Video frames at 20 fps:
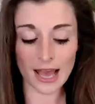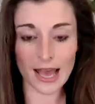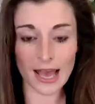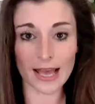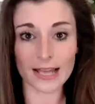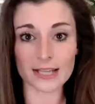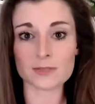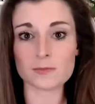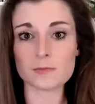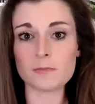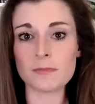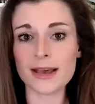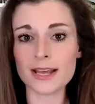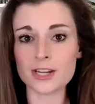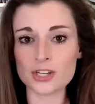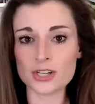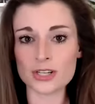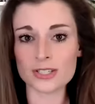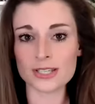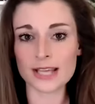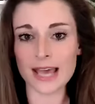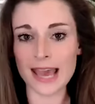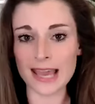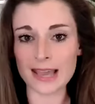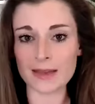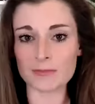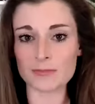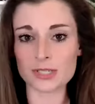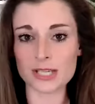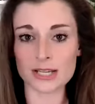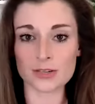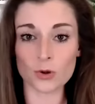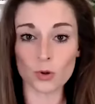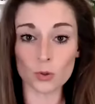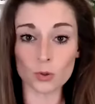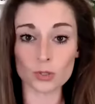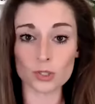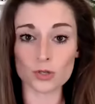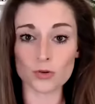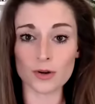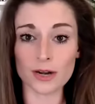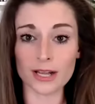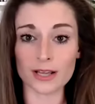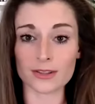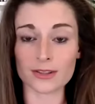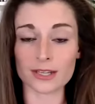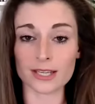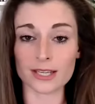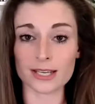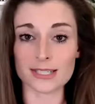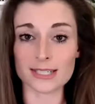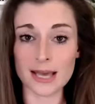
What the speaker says: and measures aimed at altering the